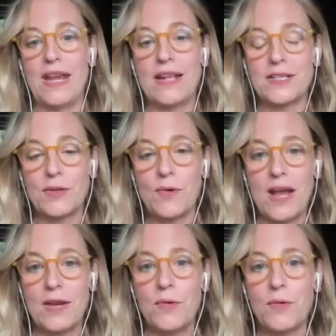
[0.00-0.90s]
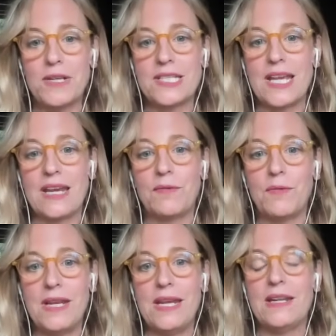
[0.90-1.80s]
And so I always think
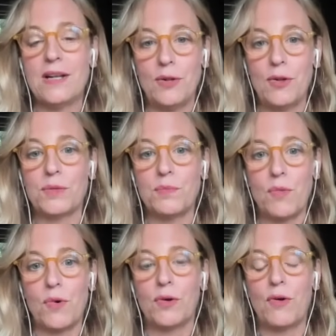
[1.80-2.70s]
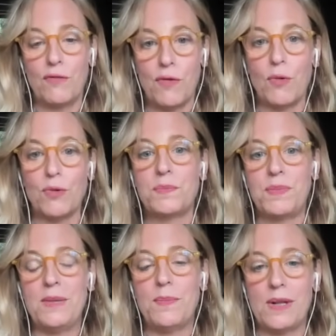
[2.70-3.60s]
we need a lot more of those
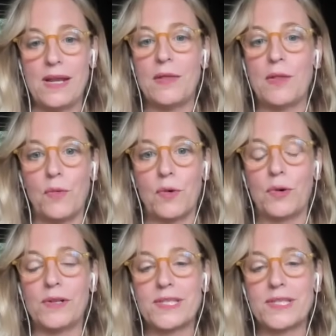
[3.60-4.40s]
people in the world.